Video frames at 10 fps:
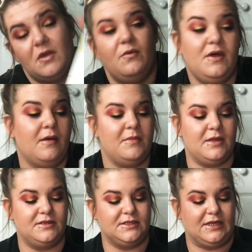Well, I mean,
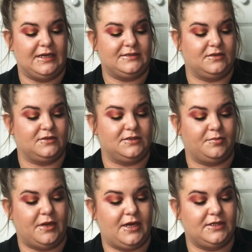that's a nice little
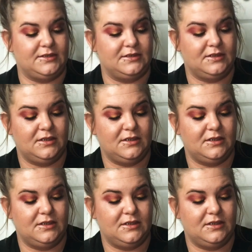surprise.